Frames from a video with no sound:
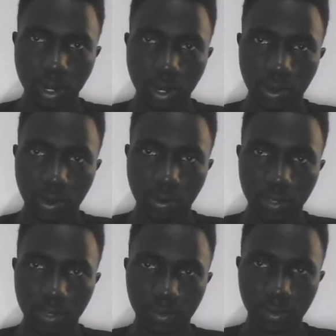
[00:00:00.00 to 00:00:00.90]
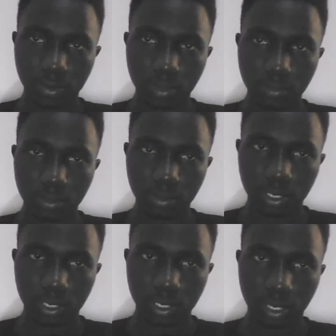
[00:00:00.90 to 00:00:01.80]
write the full name each
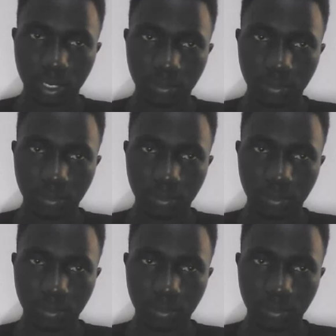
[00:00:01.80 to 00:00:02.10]
time.